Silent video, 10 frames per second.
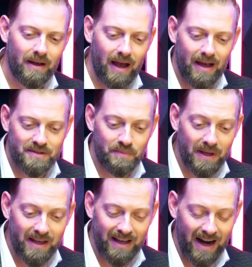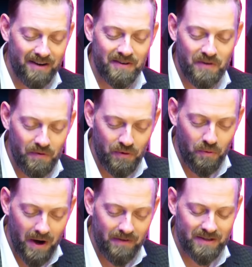as being, and I don't even know if you're
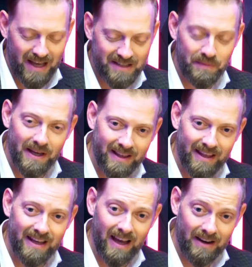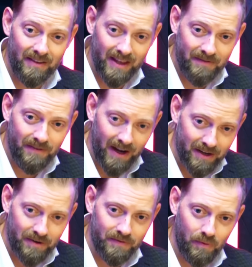aware of this, as being the kind of the
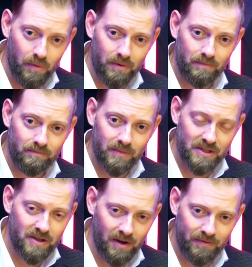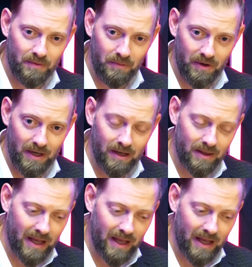fighter for the SOF community, the